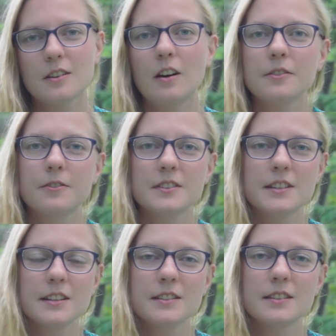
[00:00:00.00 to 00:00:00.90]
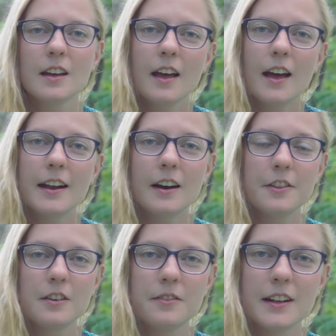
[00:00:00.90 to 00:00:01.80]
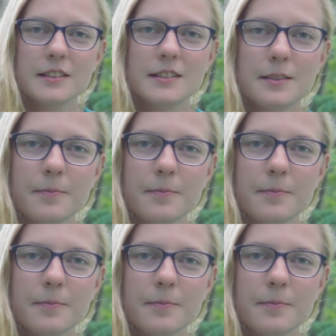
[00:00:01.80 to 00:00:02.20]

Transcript: conferences, and other events.